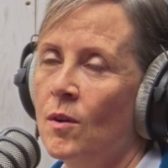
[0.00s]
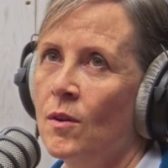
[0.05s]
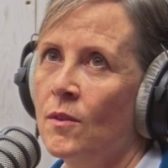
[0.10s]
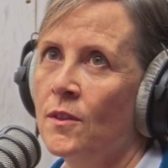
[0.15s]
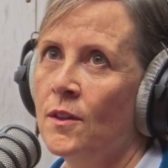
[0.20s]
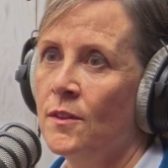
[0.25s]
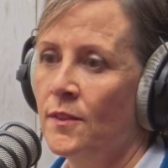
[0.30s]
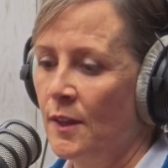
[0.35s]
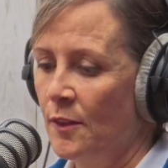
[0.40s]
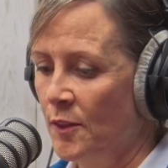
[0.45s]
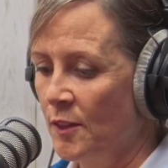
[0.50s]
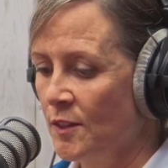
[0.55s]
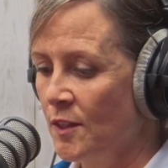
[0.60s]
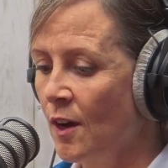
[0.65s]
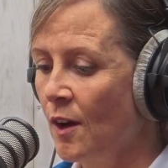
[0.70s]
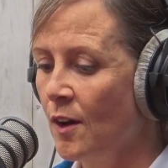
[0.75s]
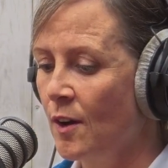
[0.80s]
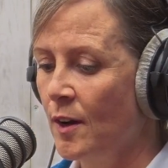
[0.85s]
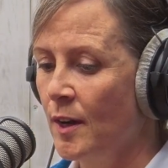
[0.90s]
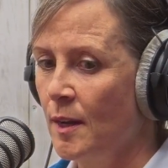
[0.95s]
at the
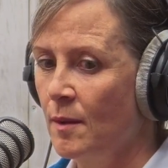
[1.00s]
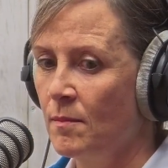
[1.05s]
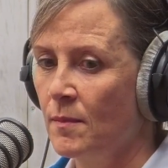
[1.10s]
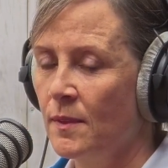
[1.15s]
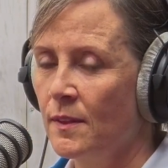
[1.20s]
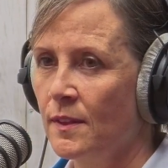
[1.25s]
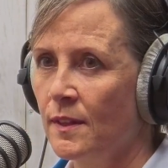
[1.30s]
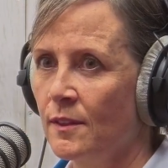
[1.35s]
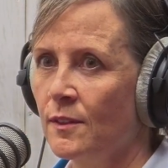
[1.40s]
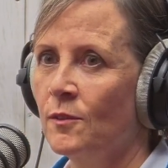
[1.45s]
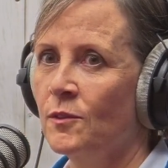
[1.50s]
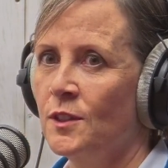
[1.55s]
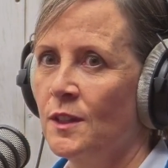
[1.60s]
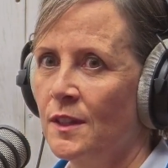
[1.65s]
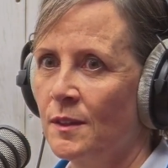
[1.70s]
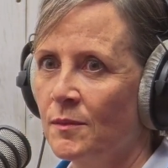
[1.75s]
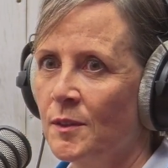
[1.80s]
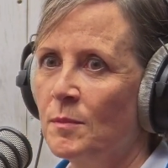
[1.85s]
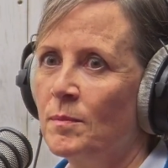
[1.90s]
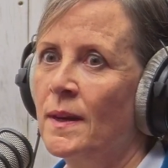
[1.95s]
time, obviously
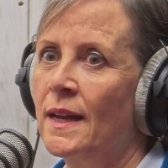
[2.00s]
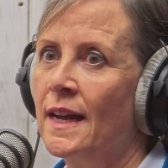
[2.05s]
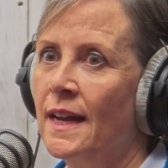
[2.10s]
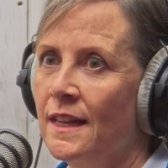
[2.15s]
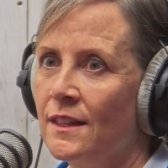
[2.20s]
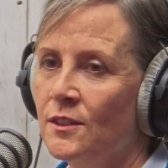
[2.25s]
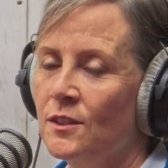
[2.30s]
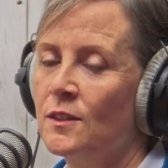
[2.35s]
the plans